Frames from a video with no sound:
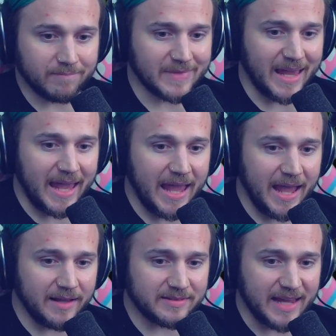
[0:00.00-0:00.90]

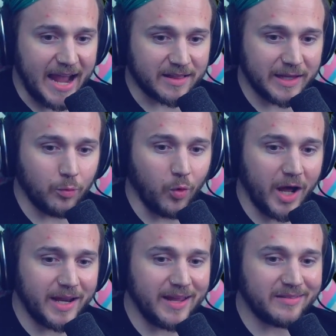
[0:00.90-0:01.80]
Exactly. What
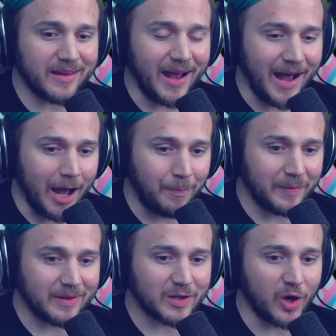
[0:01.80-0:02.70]
is up,
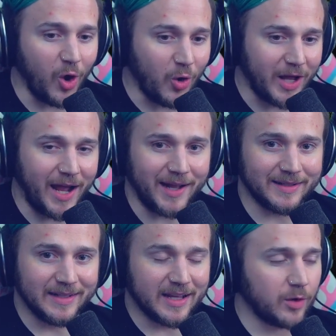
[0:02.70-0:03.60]
Coda?
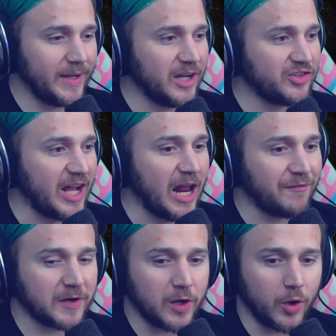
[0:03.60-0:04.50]
Can we get a shout out
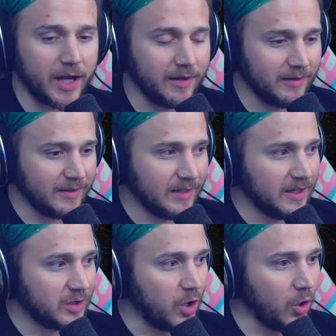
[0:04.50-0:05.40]
for Coda?
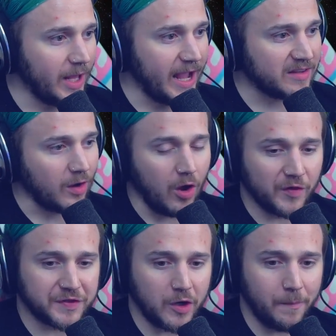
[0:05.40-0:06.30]
Coda has
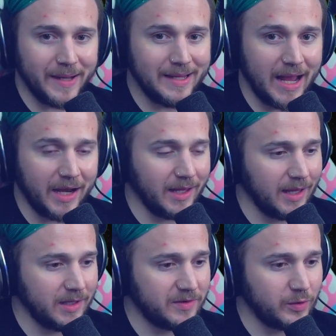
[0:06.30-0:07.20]
also been getting
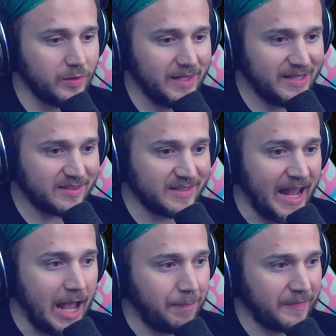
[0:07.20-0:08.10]
into the
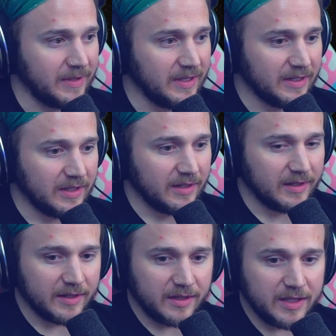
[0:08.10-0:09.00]
snap.
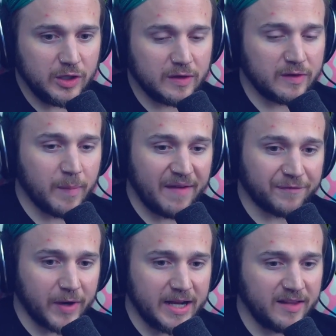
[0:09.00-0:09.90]
My
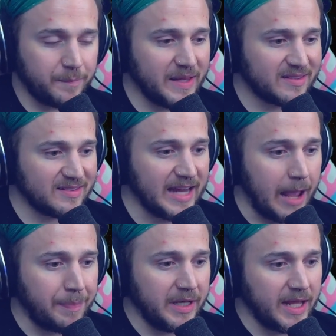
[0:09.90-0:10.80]
friend has been
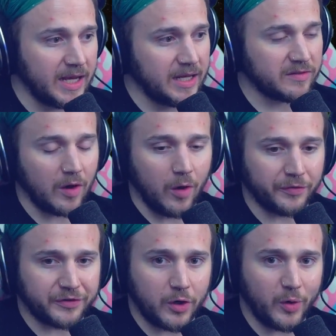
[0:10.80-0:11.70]
snapping and is
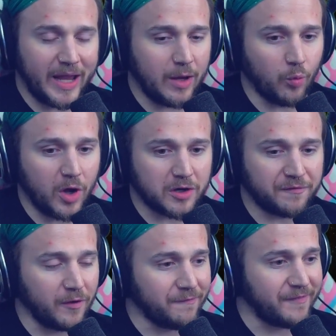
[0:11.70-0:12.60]
also a
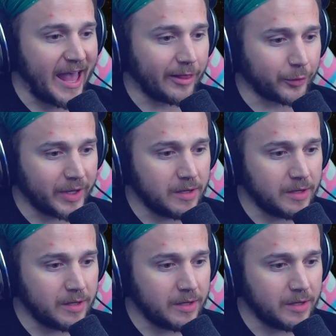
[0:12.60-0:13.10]
wonderful Valorant